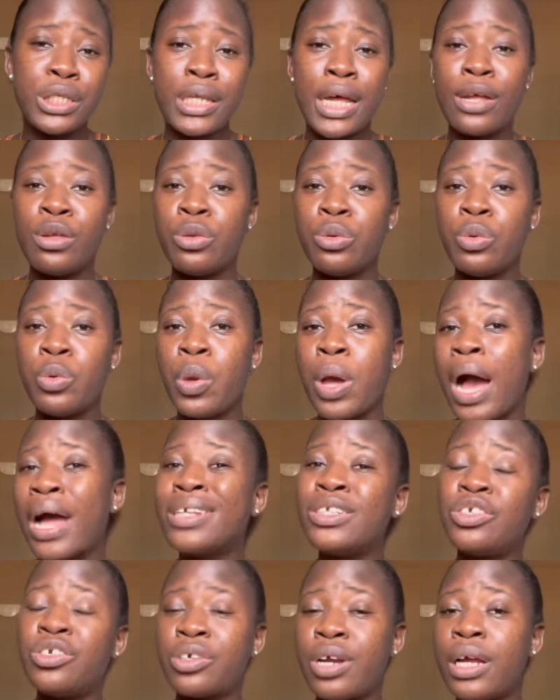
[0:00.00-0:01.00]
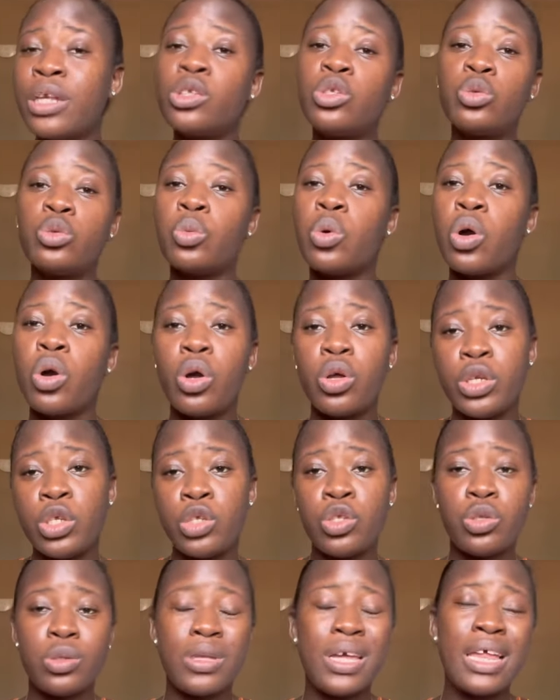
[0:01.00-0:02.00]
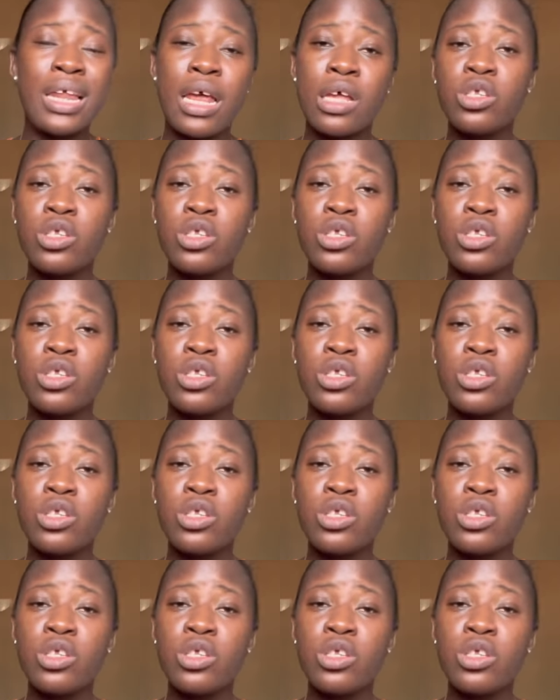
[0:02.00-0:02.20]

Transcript: and you are trying to work on it together.